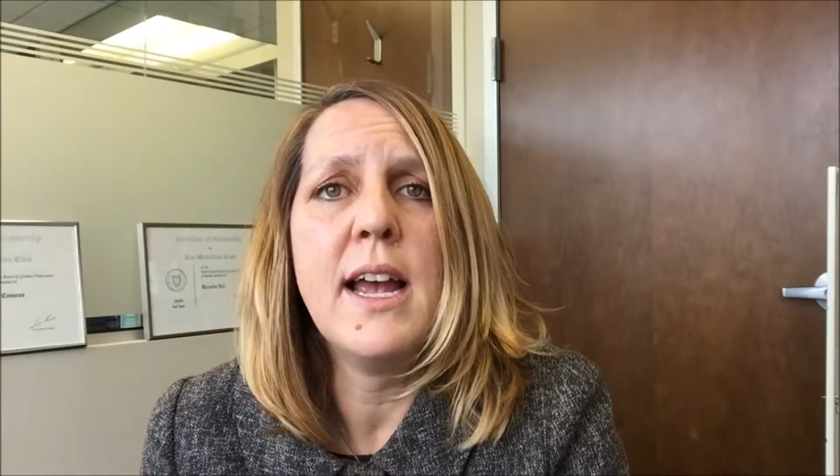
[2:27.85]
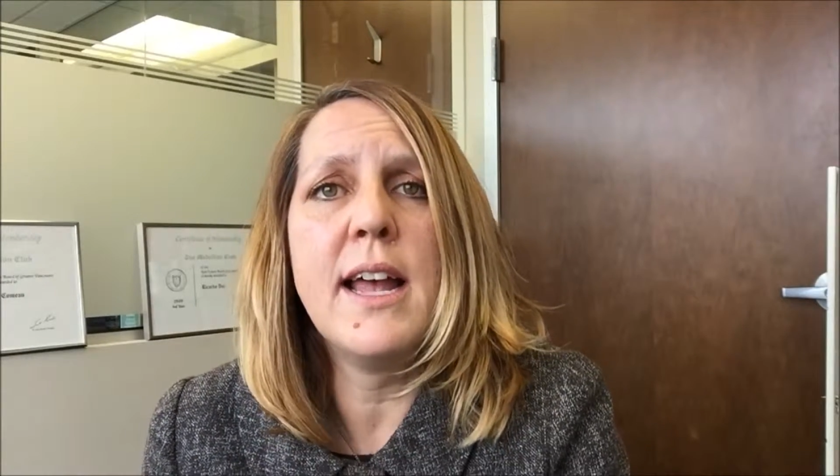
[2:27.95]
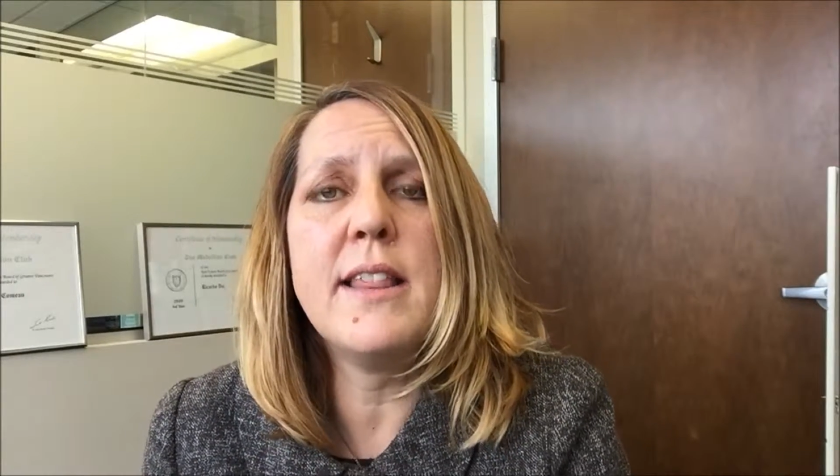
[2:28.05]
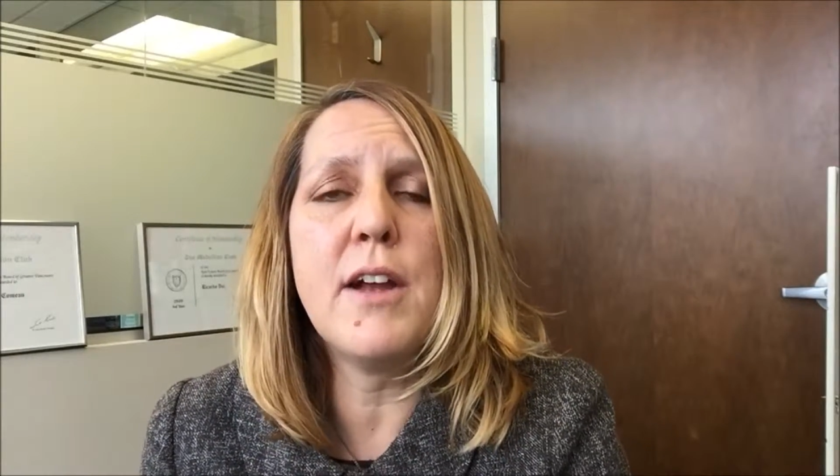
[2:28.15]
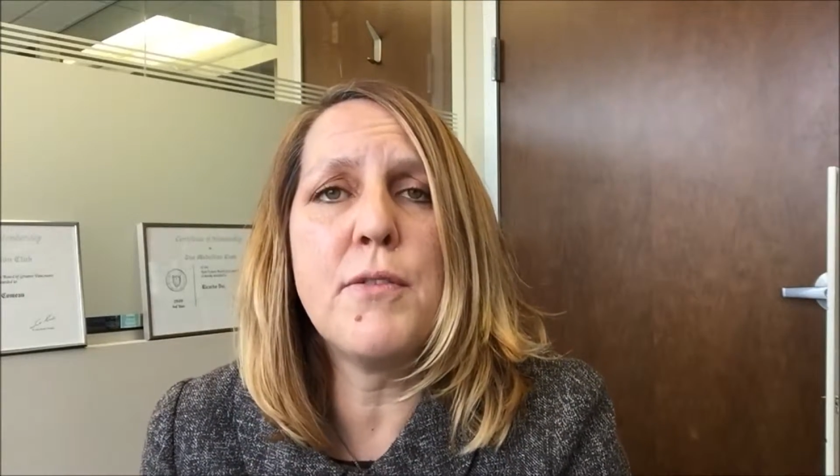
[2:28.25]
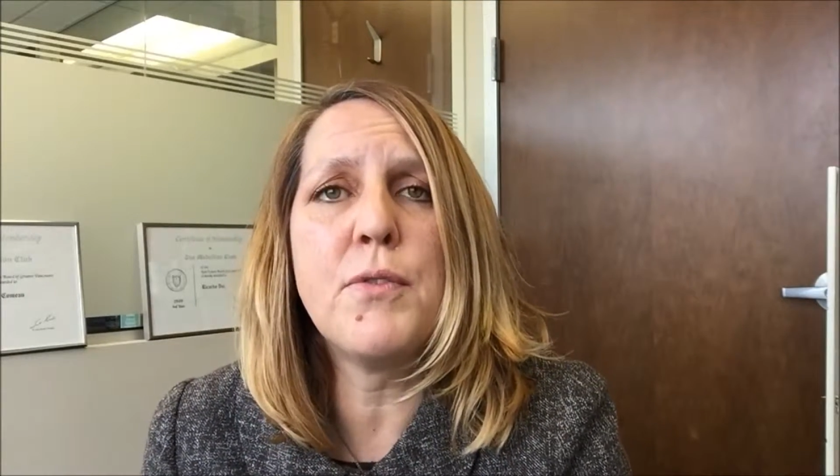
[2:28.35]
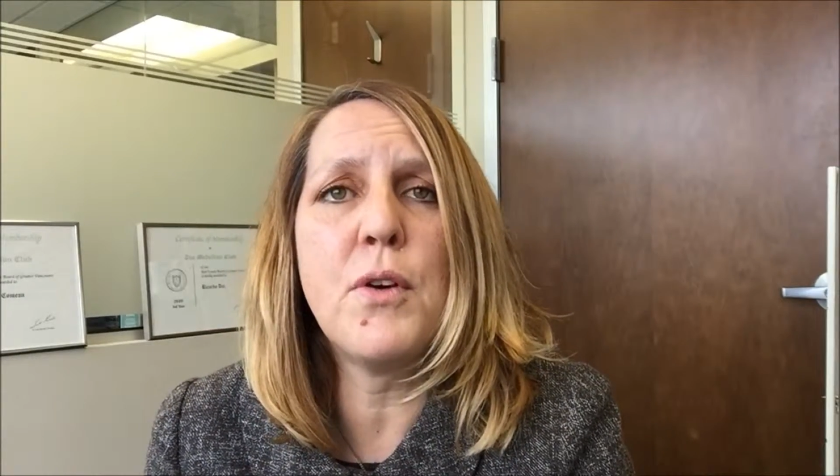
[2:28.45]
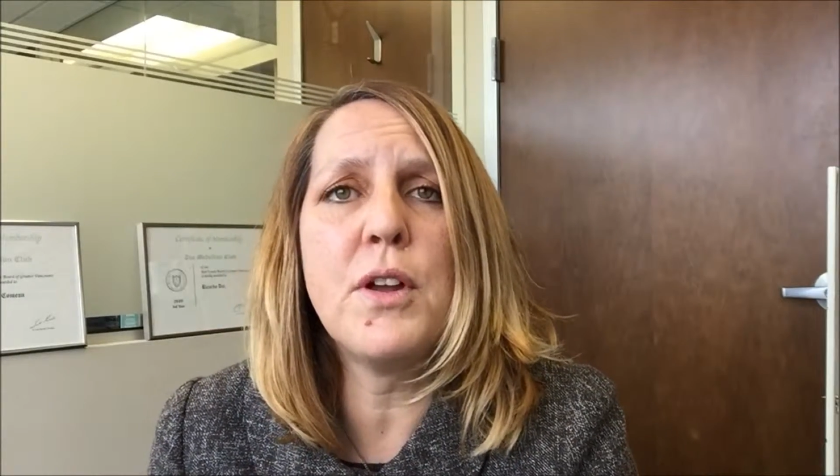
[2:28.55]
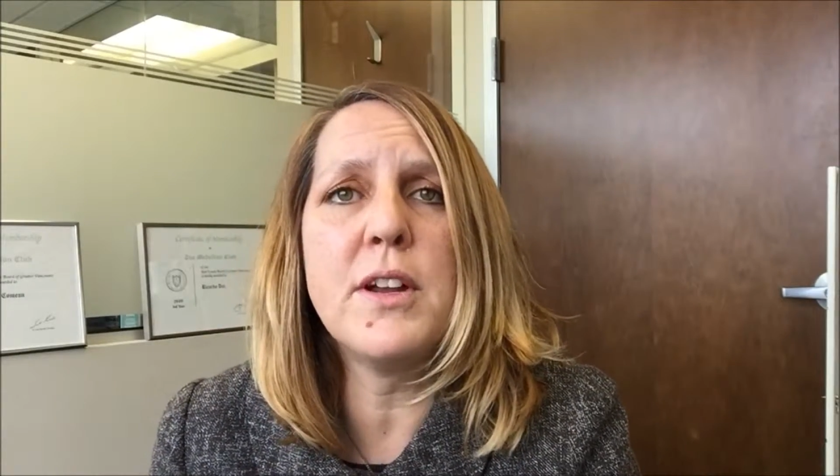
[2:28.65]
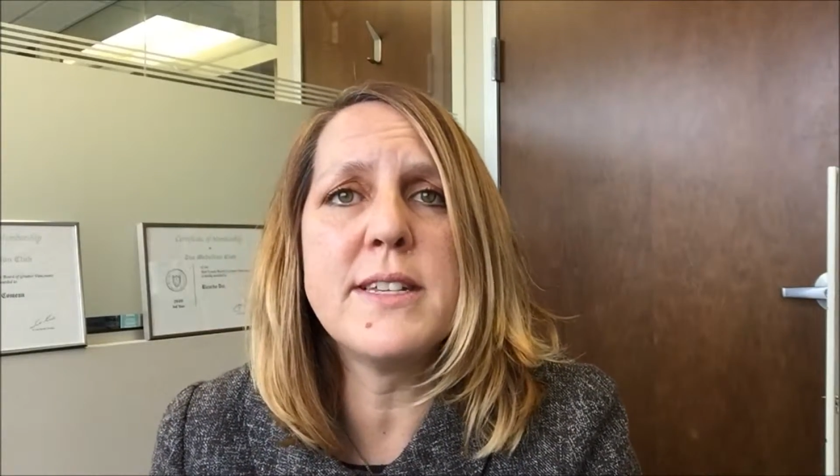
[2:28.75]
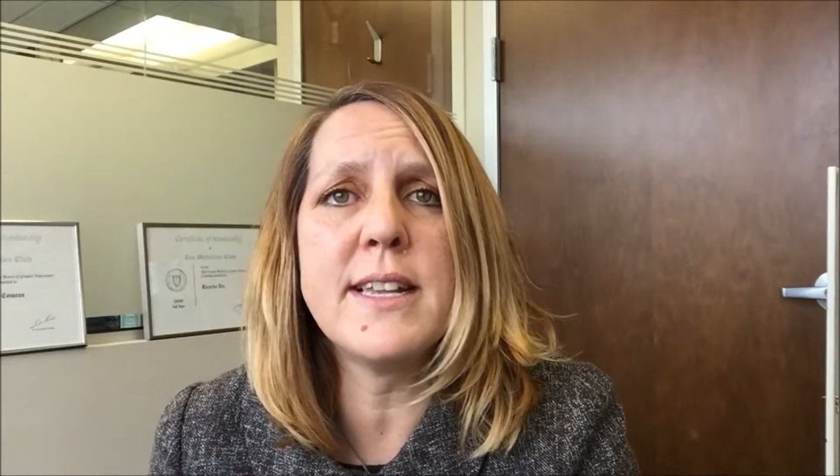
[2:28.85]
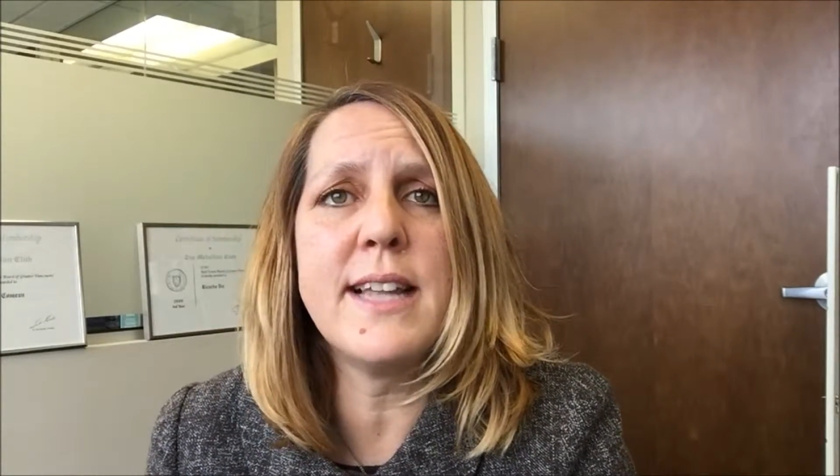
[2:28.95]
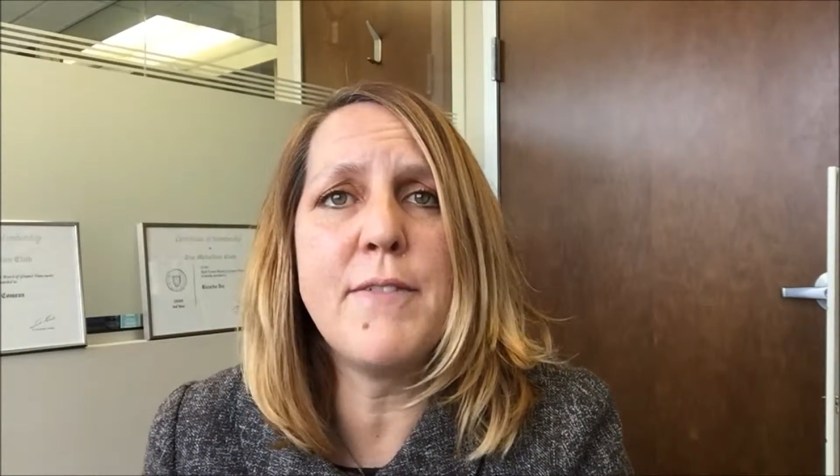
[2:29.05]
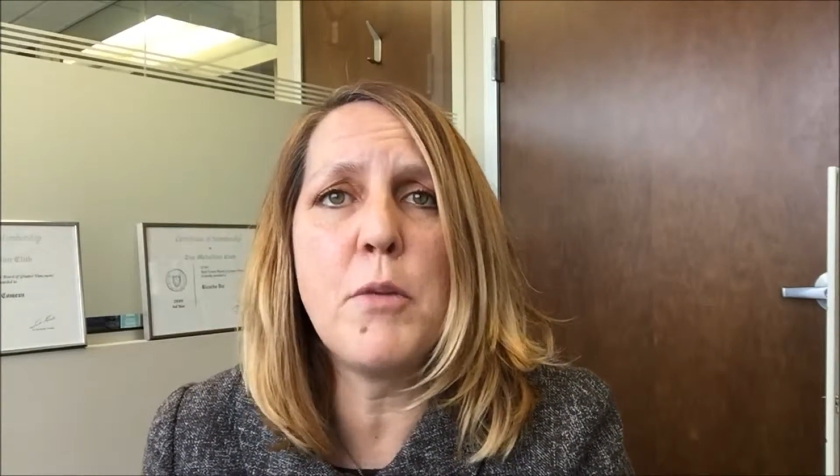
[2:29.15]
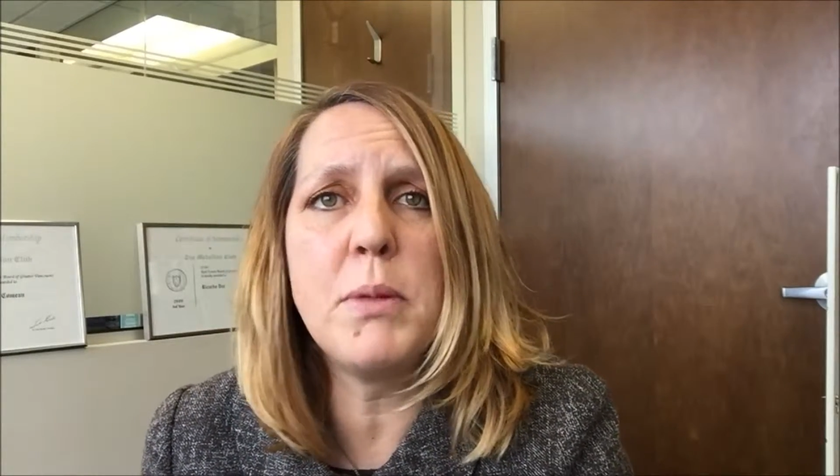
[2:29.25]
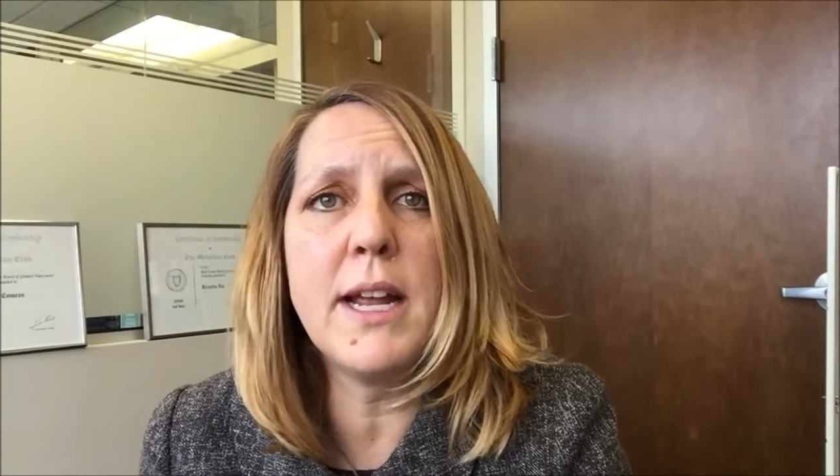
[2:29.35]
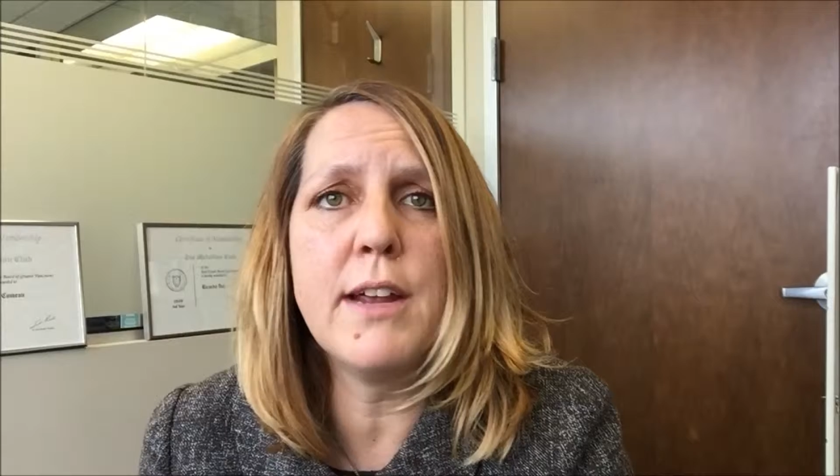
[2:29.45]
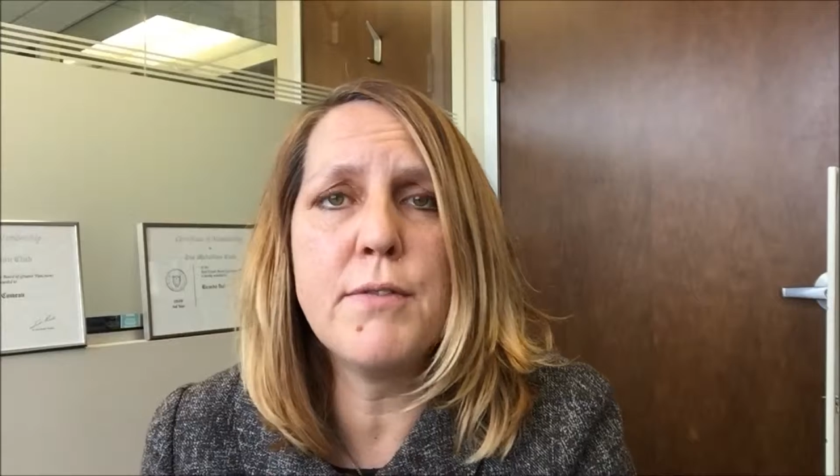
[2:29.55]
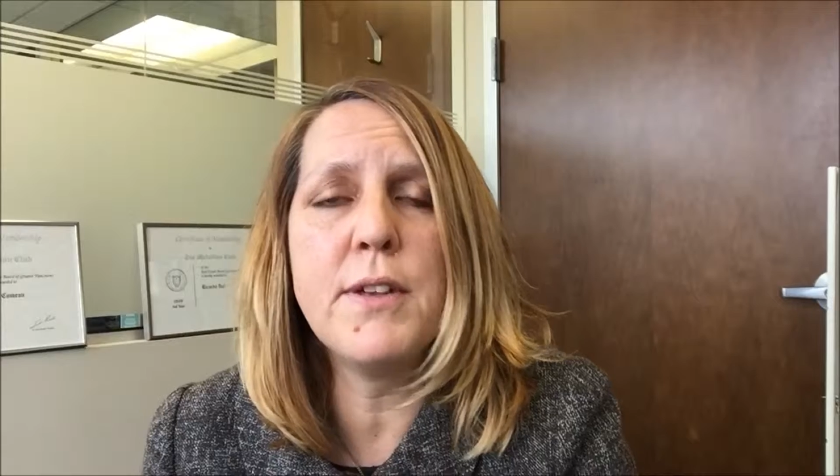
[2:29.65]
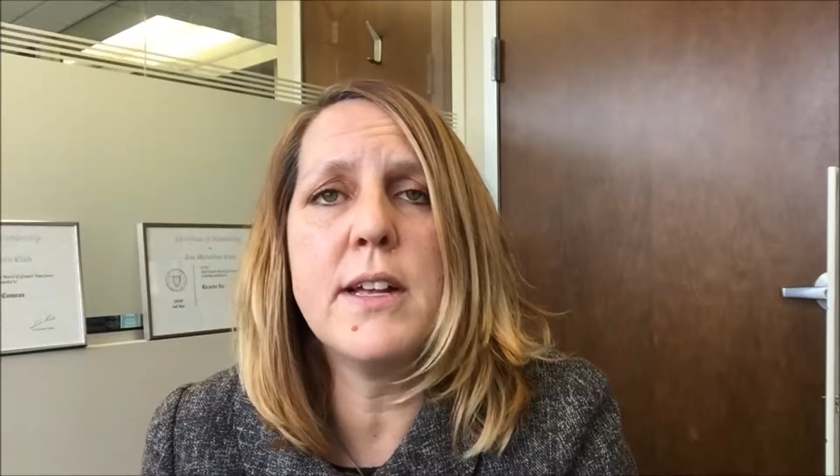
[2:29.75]
And therefore, it's a level
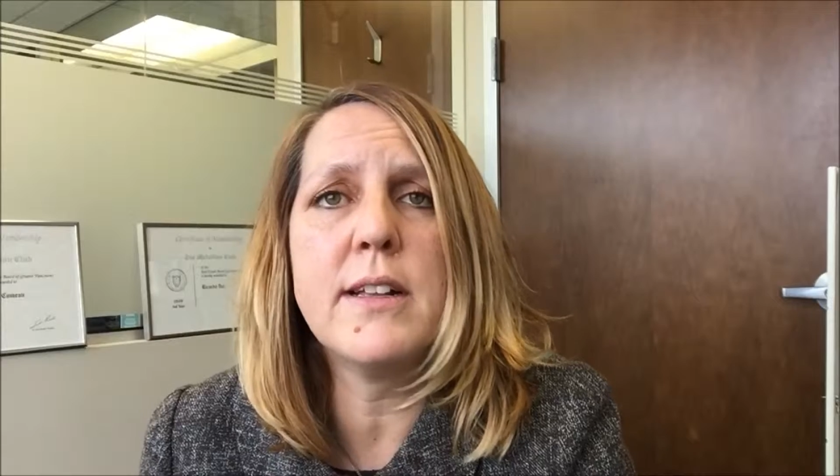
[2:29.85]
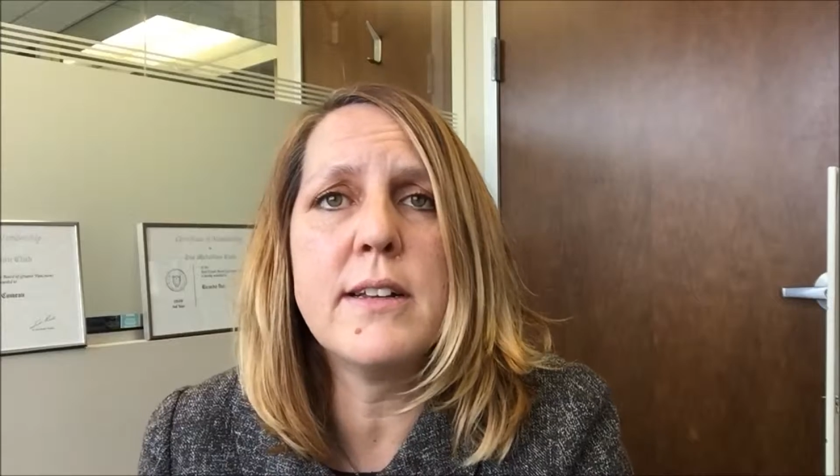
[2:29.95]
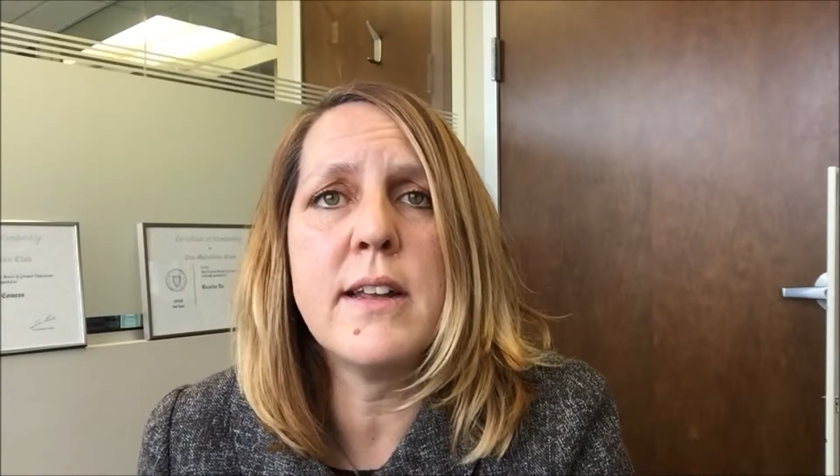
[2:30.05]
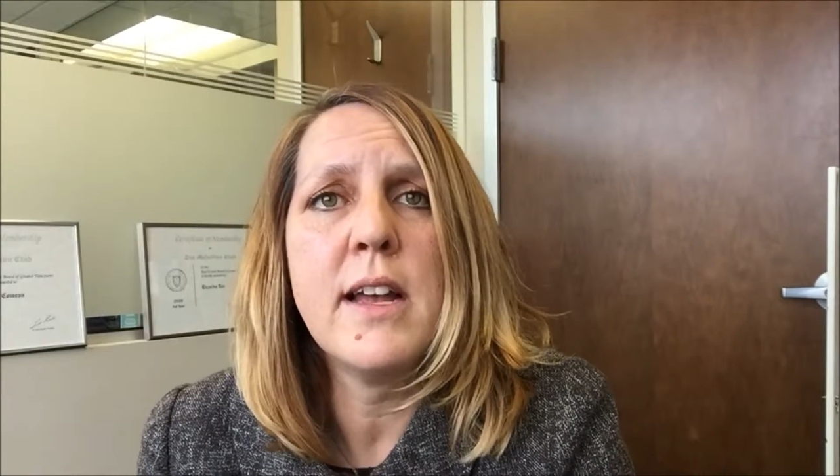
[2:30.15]
playing field.